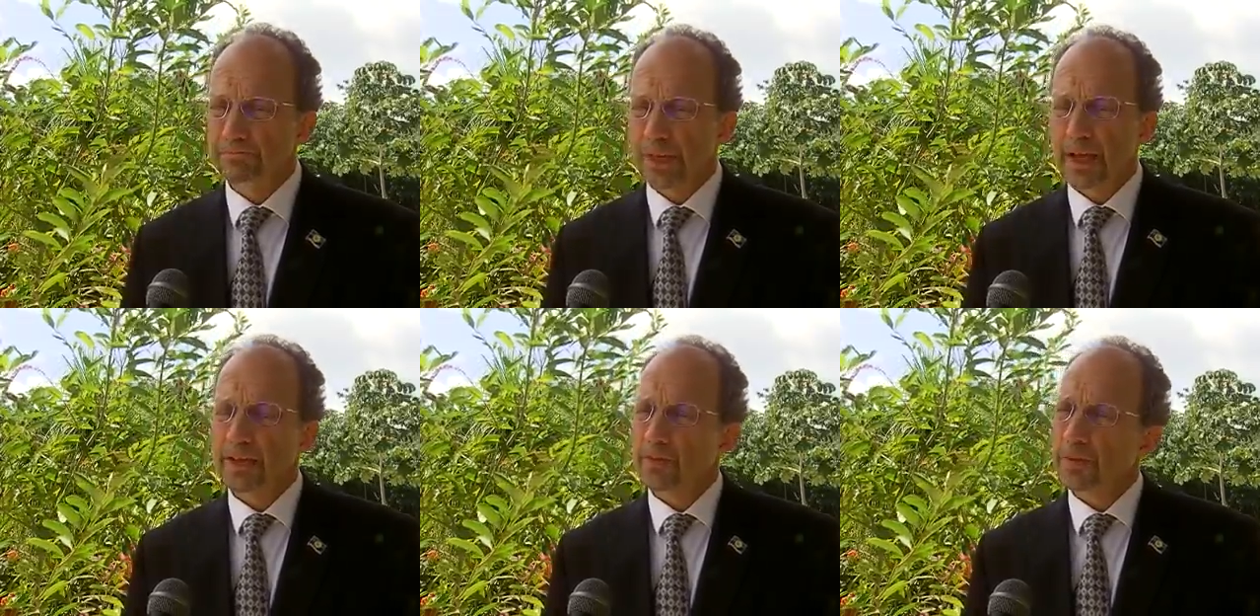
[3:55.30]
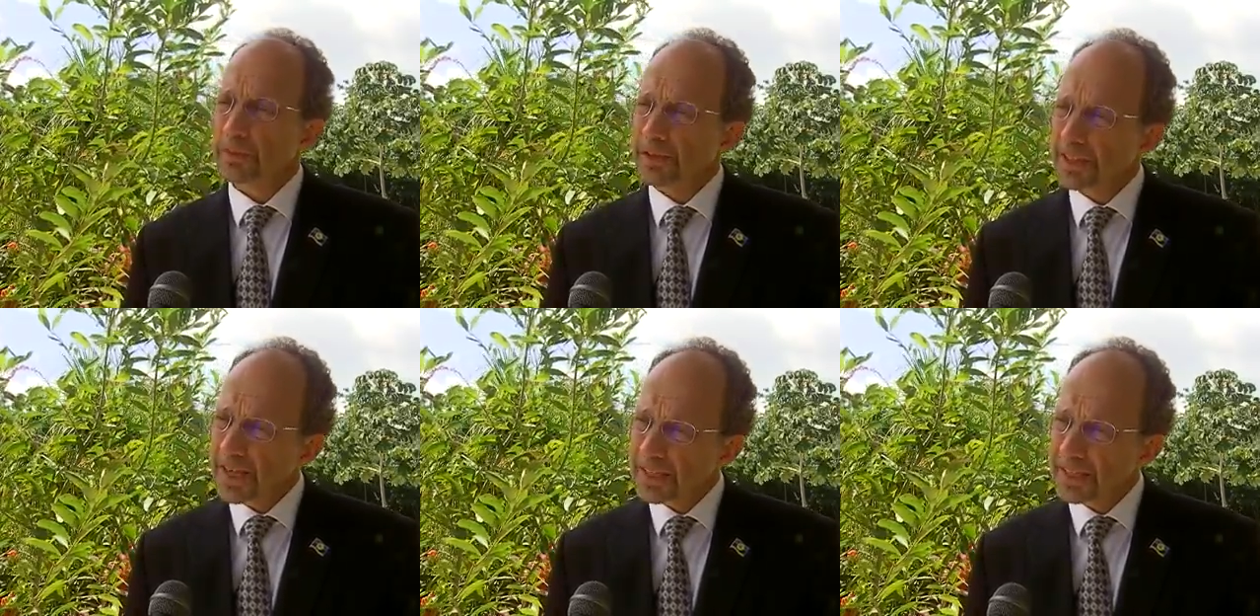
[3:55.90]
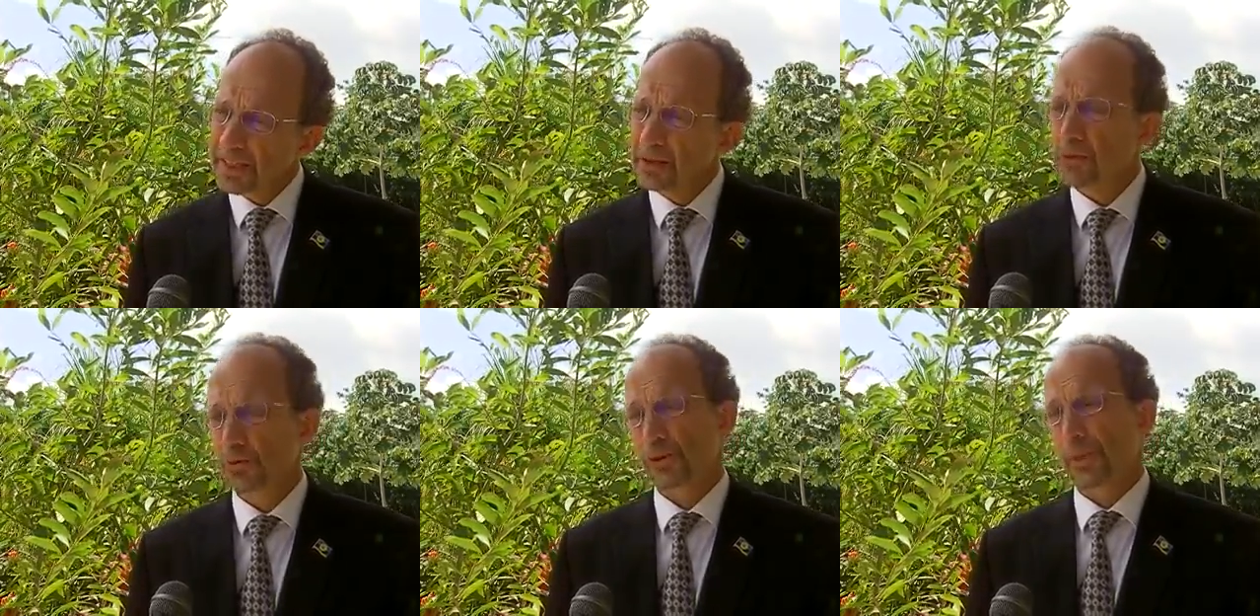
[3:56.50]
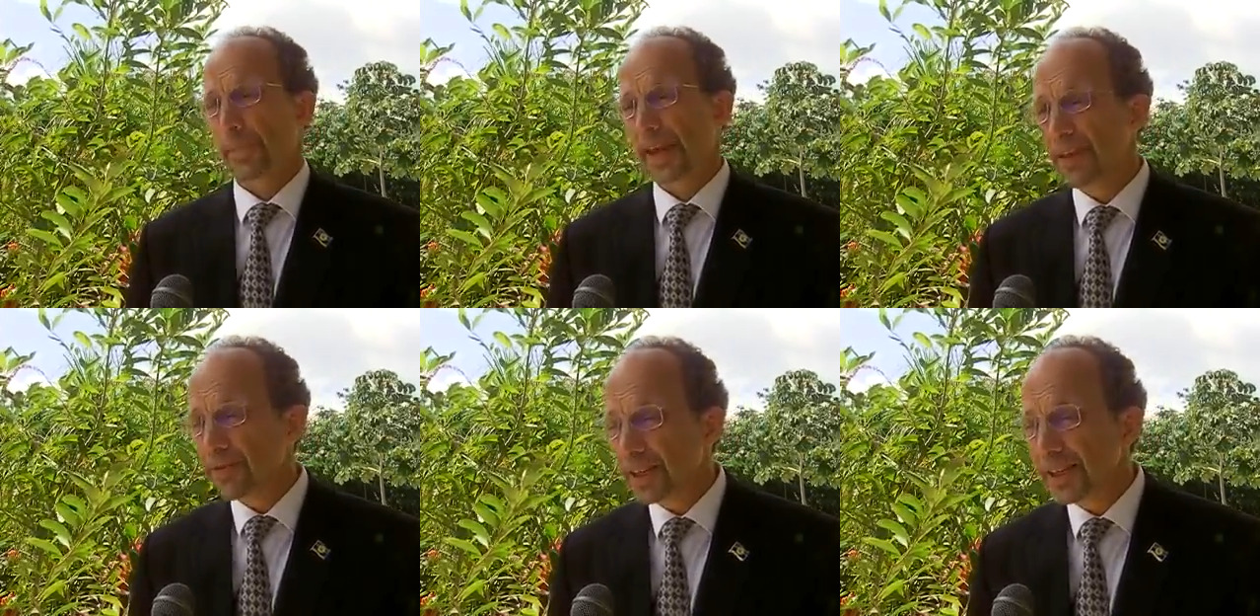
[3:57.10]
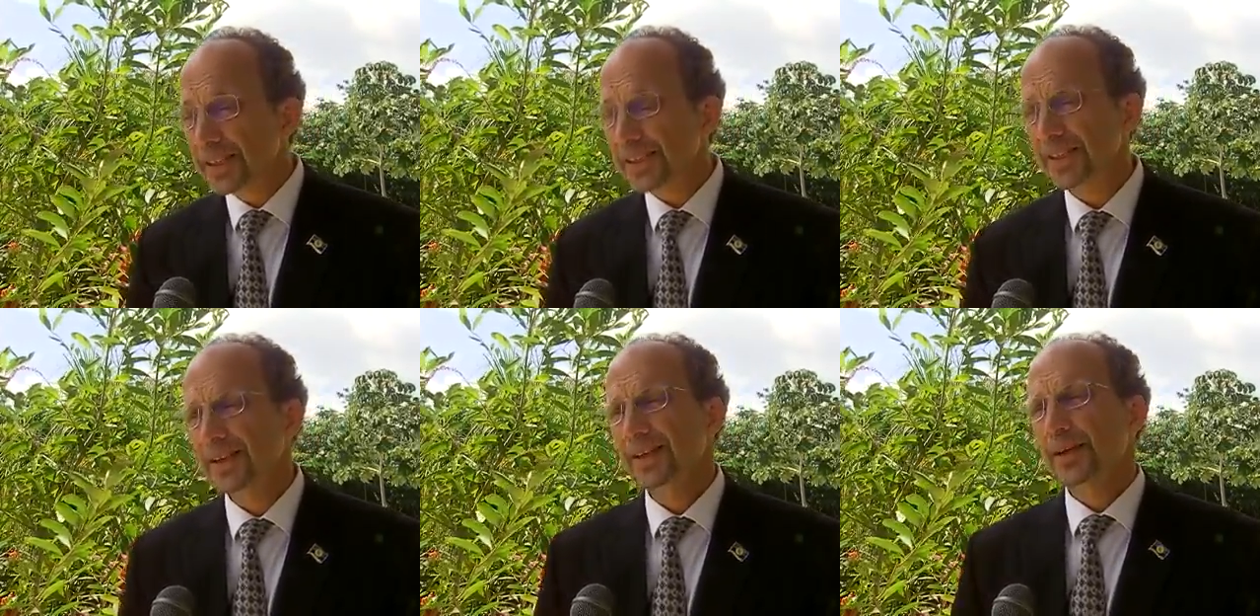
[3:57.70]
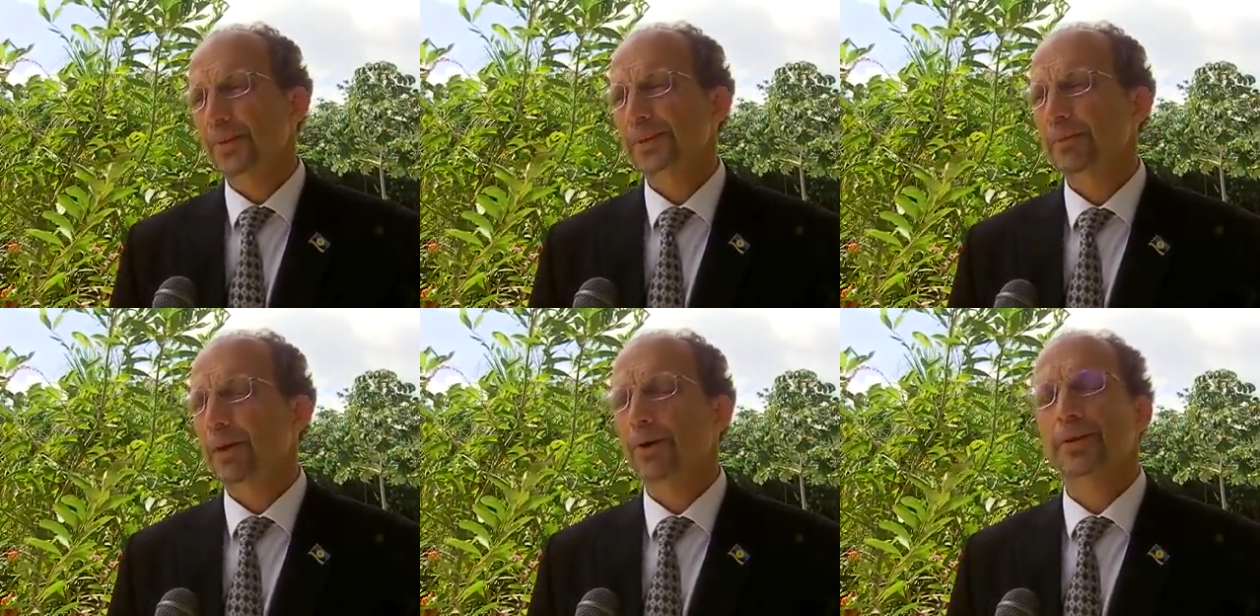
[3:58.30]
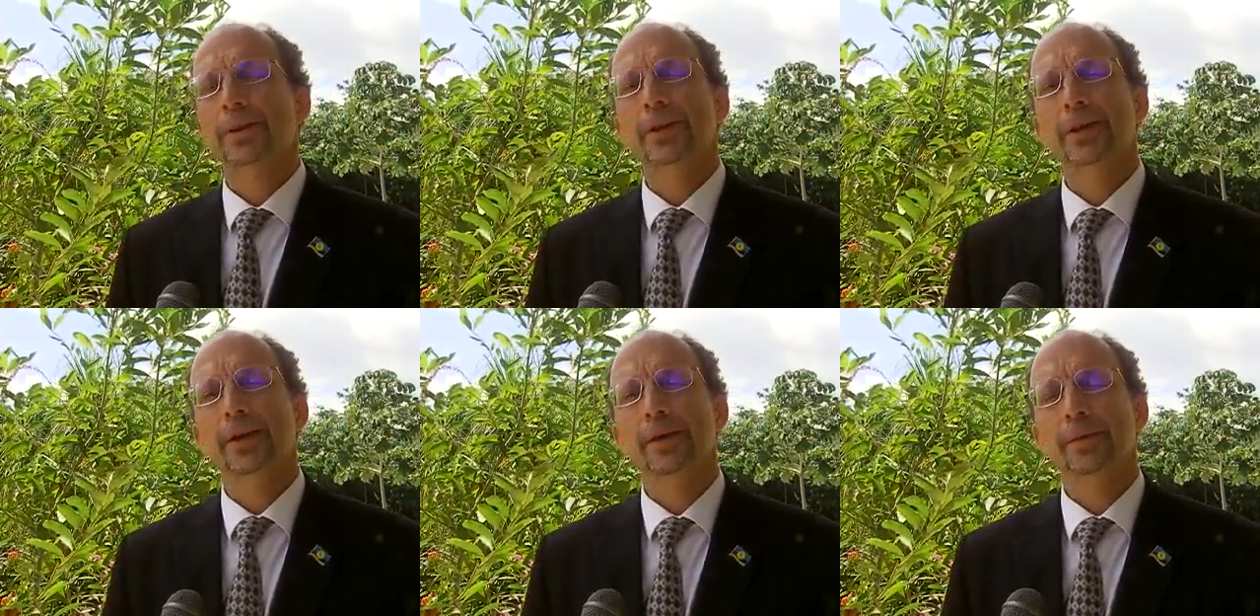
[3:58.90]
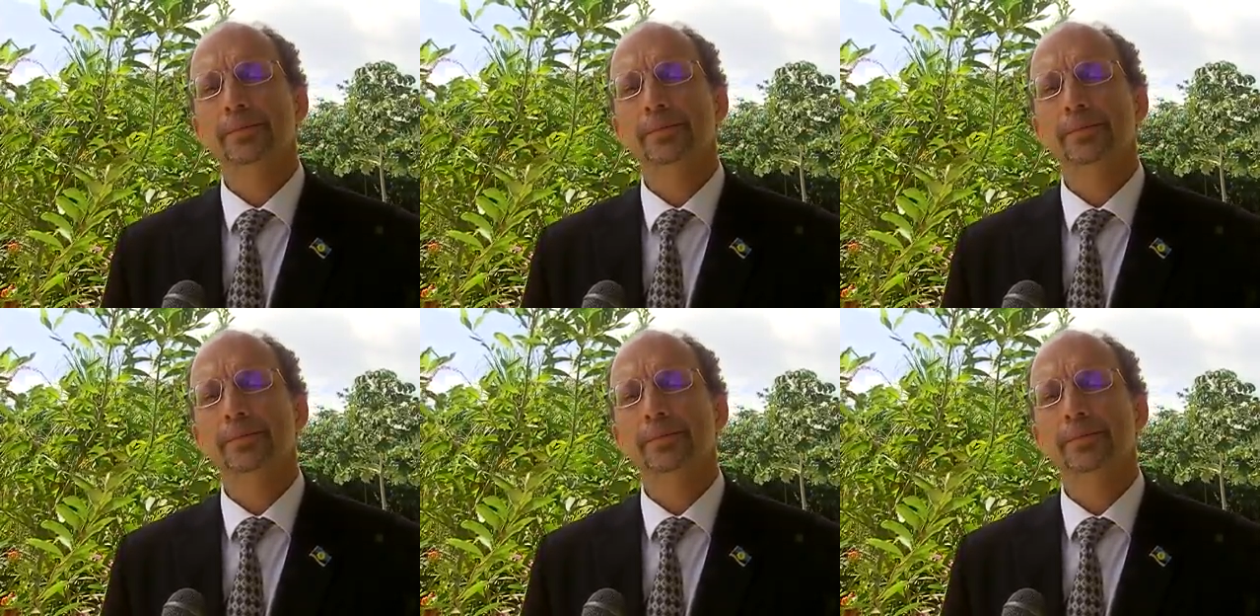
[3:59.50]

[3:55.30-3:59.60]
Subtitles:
eligible to be tested, who's going to pay for this, what about the